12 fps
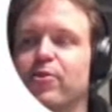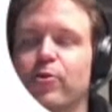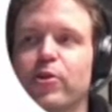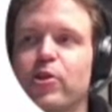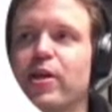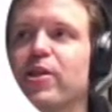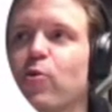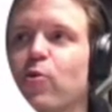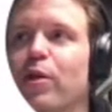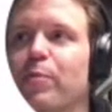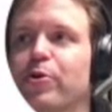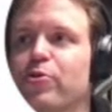it's a
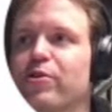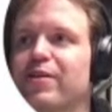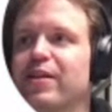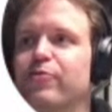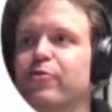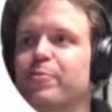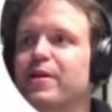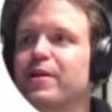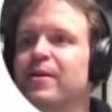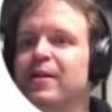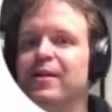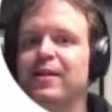1-person tent for me.
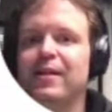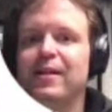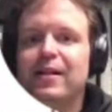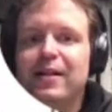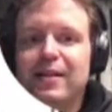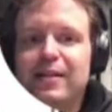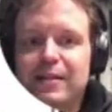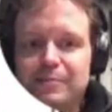Uh,